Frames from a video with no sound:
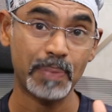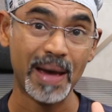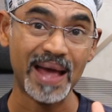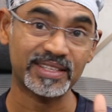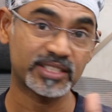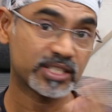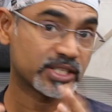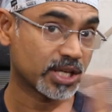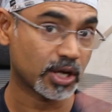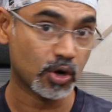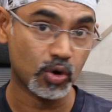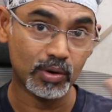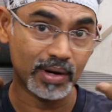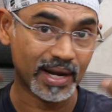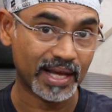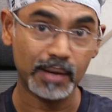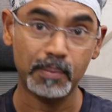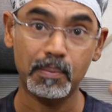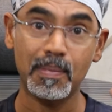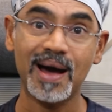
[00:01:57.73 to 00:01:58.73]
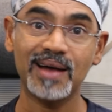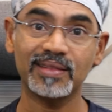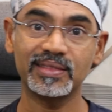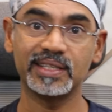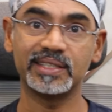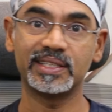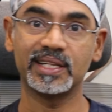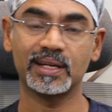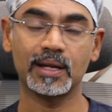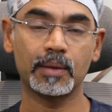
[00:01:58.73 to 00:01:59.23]
patches around like a
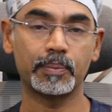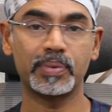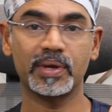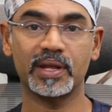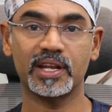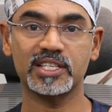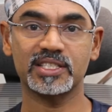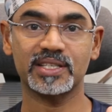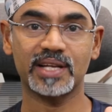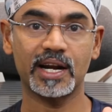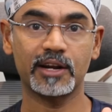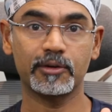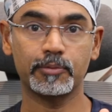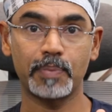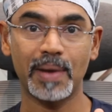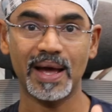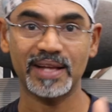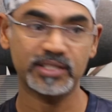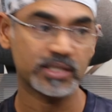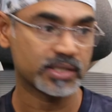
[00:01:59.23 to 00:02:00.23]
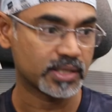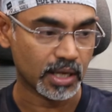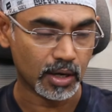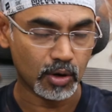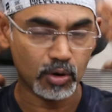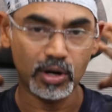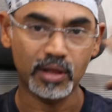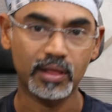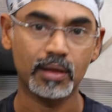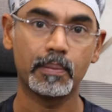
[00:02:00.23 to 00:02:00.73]
moth-eaten appearance, kind of patches
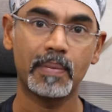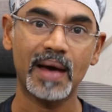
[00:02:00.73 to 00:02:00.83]
around in the